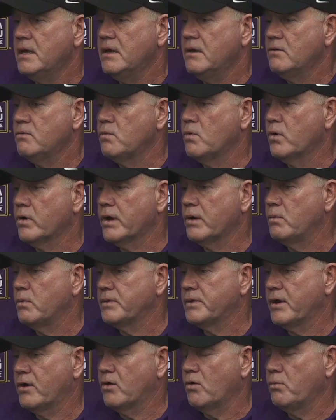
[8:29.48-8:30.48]
working
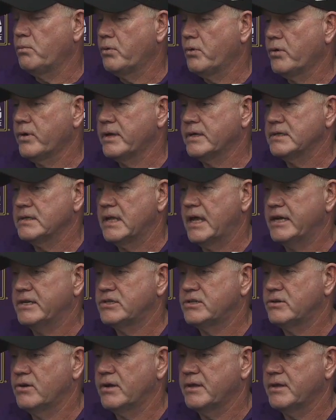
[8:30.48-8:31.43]
with Harold Perkins last year,